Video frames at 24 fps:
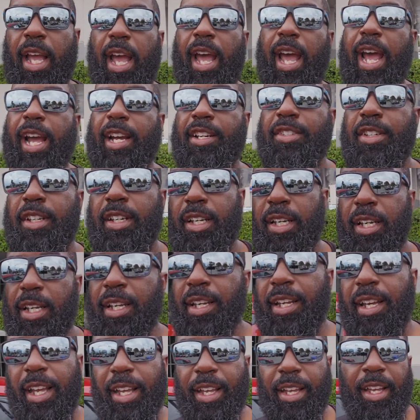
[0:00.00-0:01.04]
actually
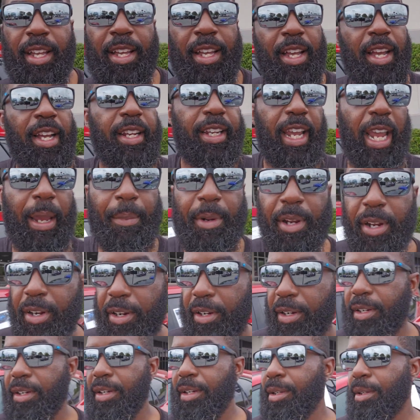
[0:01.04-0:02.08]
came
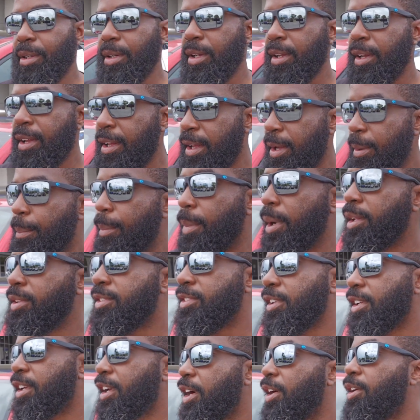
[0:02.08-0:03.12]
here
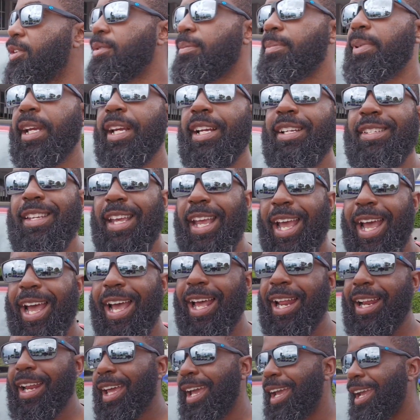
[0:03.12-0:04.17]
months ago because they
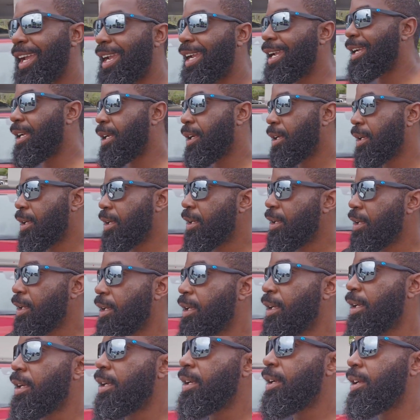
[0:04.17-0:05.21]
had a
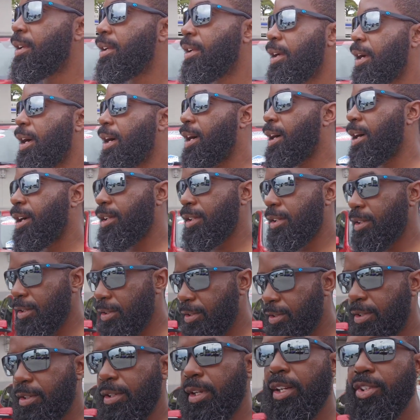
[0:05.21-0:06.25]
uh,
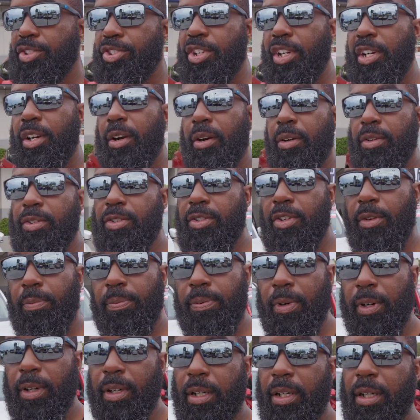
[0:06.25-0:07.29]
a GR
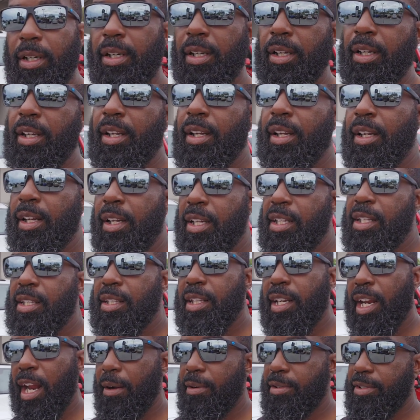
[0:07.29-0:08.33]
Supra
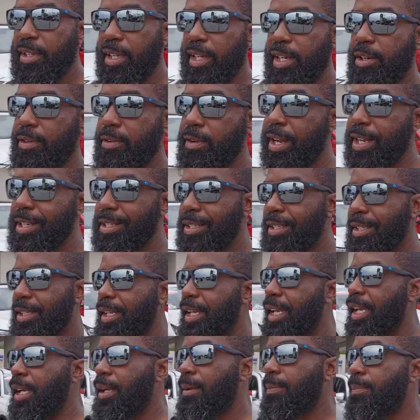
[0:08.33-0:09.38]
that I was interested
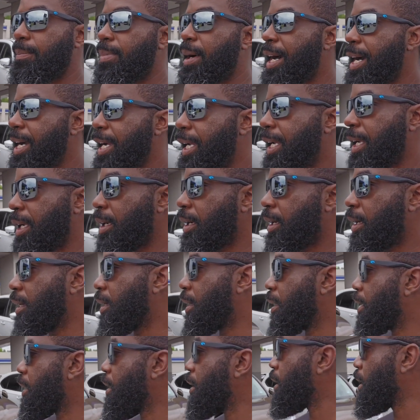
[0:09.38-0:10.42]
in buying
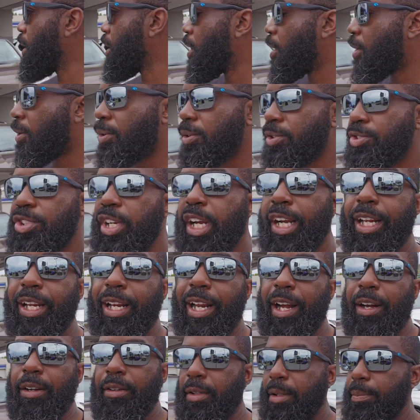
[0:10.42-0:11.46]
or checking
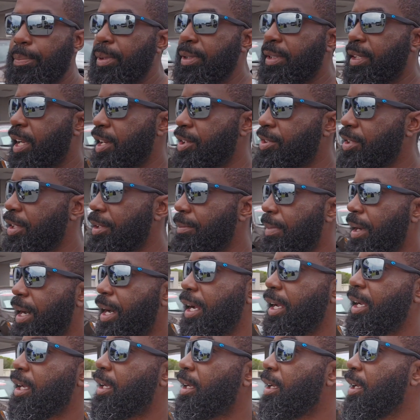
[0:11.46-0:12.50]
out and potentially
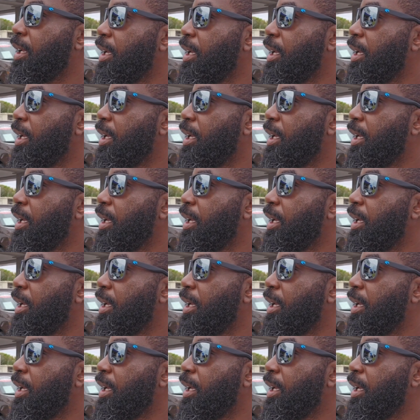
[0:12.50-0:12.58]
buying.